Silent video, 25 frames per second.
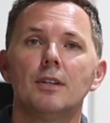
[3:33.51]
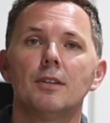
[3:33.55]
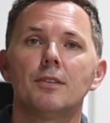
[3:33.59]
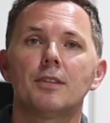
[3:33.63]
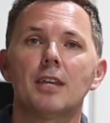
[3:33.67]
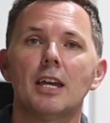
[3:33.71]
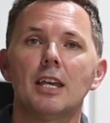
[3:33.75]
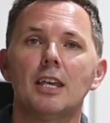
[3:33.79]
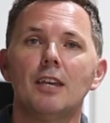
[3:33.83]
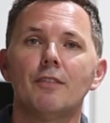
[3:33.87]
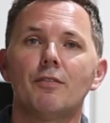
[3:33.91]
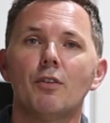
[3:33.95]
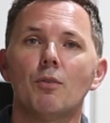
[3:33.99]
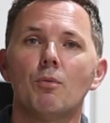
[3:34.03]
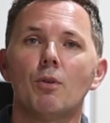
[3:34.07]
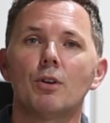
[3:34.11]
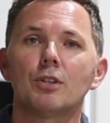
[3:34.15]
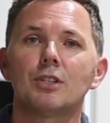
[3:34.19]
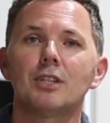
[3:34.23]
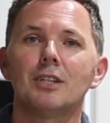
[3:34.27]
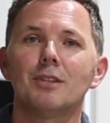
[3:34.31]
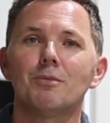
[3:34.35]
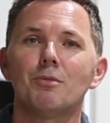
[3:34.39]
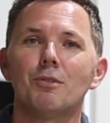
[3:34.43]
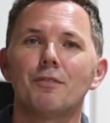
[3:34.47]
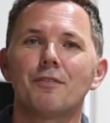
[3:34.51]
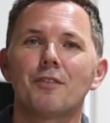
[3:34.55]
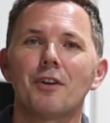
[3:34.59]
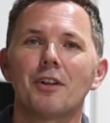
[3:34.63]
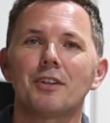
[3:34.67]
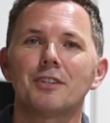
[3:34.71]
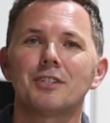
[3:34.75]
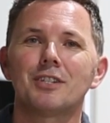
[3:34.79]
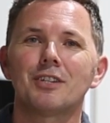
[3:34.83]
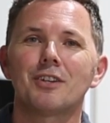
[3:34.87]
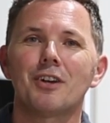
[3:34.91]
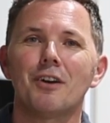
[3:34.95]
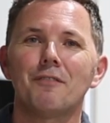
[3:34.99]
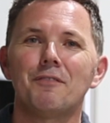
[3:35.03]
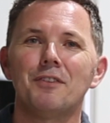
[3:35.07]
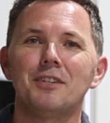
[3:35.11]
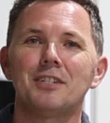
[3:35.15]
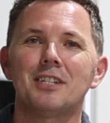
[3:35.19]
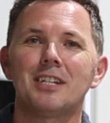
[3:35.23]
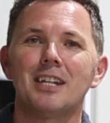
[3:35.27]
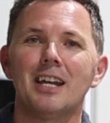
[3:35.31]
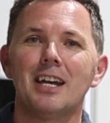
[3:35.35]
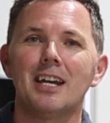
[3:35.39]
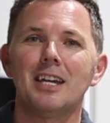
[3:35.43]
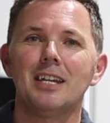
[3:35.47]
Thank you for watching the Wolff College of Coffee
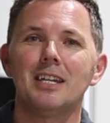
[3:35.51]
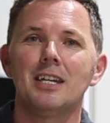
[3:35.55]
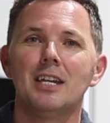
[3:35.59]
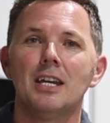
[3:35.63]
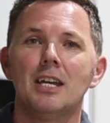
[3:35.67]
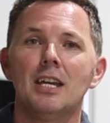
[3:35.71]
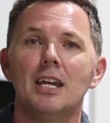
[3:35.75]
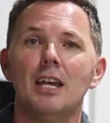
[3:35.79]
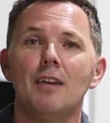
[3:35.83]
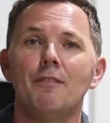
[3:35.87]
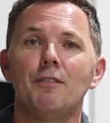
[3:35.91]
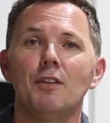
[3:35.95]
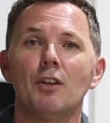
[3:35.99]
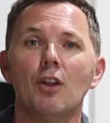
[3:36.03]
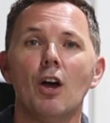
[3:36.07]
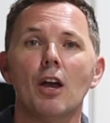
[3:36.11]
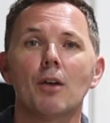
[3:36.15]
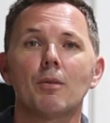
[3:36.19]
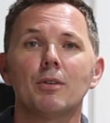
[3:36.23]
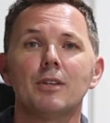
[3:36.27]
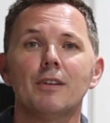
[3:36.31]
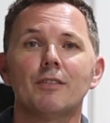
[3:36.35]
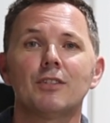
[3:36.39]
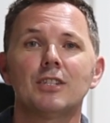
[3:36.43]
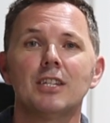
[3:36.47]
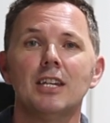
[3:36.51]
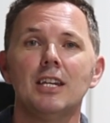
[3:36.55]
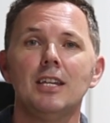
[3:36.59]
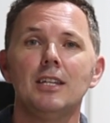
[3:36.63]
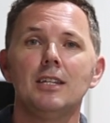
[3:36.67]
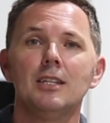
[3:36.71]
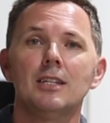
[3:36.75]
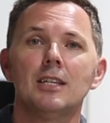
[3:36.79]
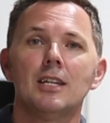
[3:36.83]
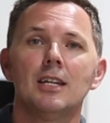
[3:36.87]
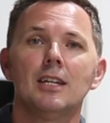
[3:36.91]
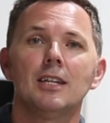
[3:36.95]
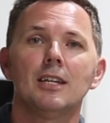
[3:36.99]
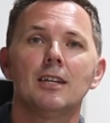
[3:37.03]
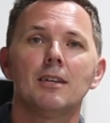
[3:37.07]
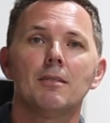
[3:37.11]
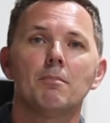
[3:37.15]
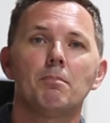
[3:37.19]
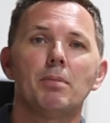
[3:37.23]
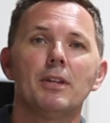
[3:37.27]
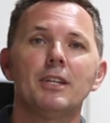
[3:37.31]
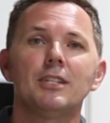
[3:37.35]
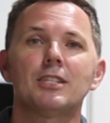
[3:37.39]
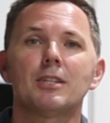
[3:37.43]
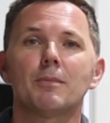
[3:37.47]
today. If you like what you've seen,
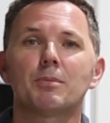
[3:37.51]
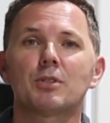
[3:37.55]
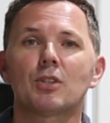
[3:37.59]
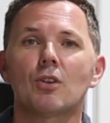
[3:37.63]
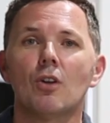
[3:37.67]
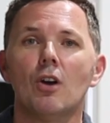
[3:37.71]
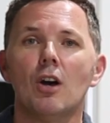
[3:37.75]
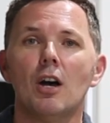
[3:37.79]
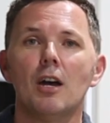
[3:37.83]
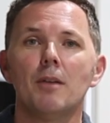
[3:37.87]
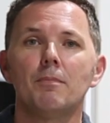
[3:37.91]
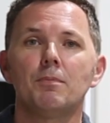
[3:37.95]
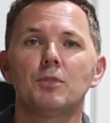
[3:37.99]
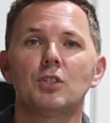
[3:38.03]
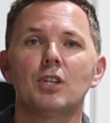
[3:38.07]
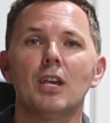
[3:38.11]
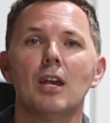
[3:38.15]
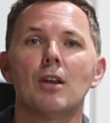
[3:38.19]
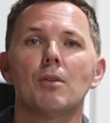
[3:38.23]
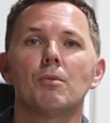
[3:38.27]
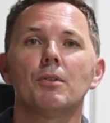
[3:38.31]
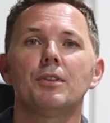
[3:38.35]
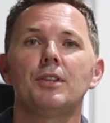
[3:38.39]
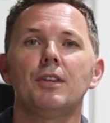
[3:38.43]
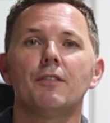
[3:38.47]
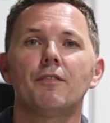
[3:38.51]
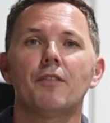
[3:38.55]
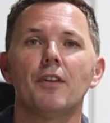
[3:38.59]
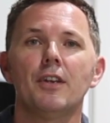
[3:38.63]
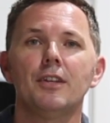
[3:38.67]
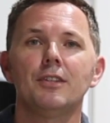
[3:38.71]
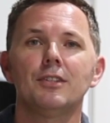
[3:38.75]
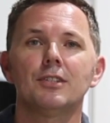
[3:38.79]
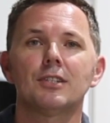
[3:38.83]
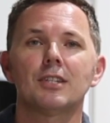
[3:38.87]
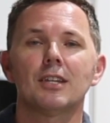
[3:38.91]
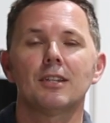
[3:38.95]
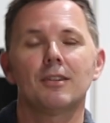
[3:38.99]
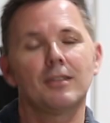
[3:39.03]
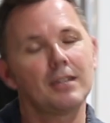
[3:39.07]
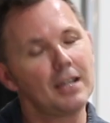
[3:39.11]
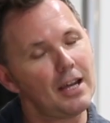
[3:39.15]
please subscribe, share it with your friends, and